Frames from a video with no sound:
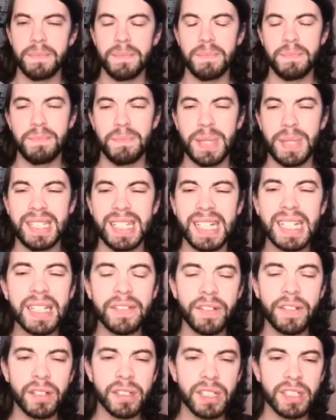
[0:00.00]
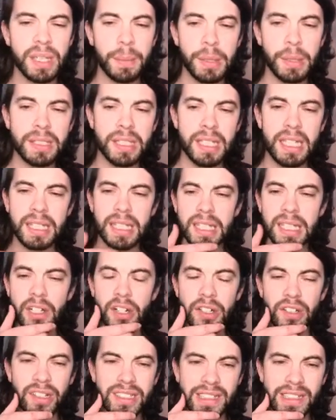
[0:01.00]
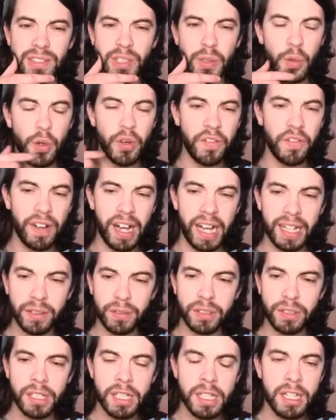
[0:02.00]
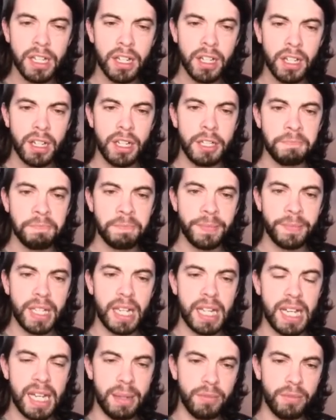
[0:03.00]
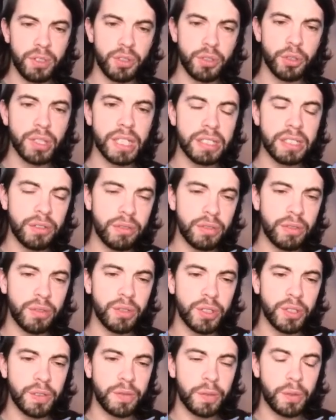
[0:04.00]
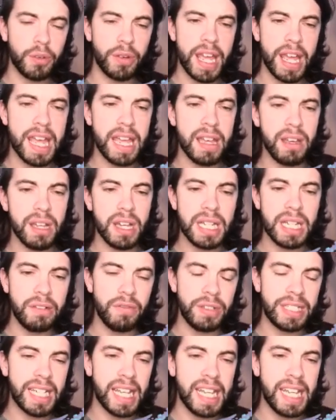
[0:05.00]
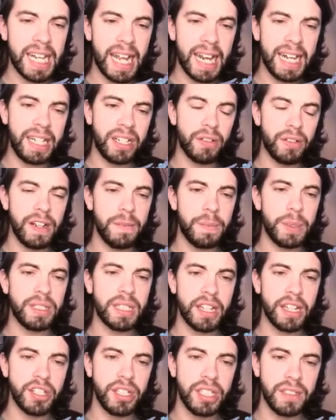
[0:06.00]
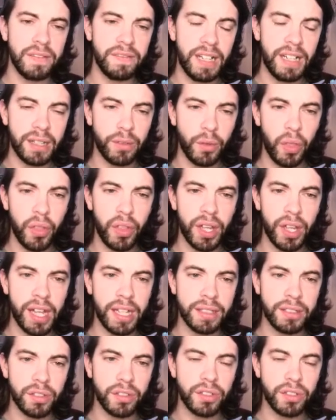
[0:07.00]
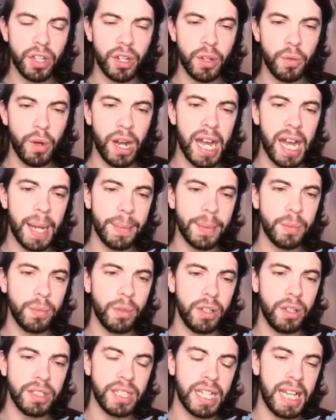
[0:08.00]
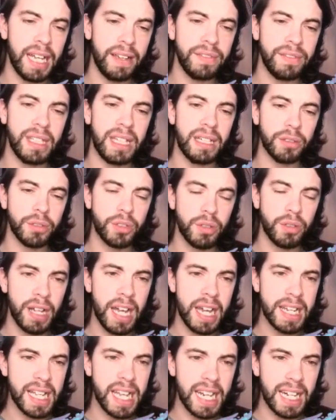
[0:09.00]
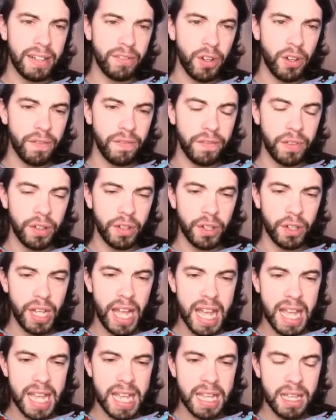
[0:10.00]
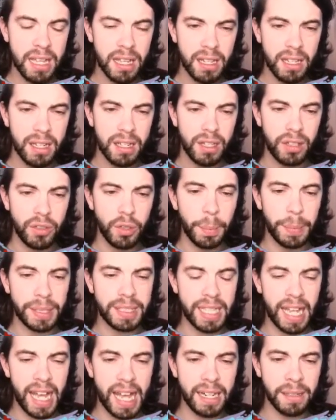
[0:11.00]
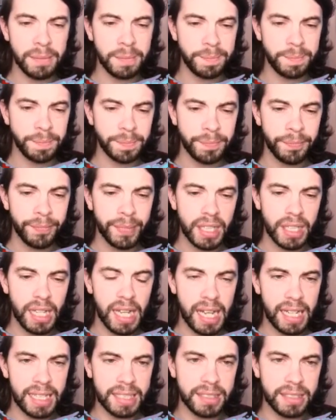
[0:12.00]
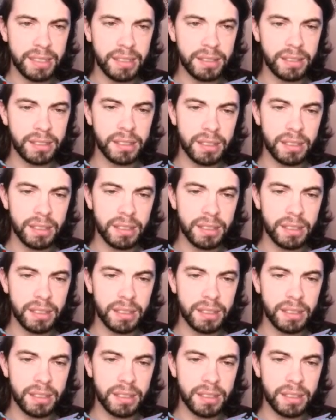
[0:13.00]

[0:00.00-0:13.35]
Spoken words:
particularly far in the Champions League. I think they got knocked out in the quarterfinals. Struggling to sort of create and retain any degree of possession in the final third. So what happened was I've now tried it and I've gone for a number 10. And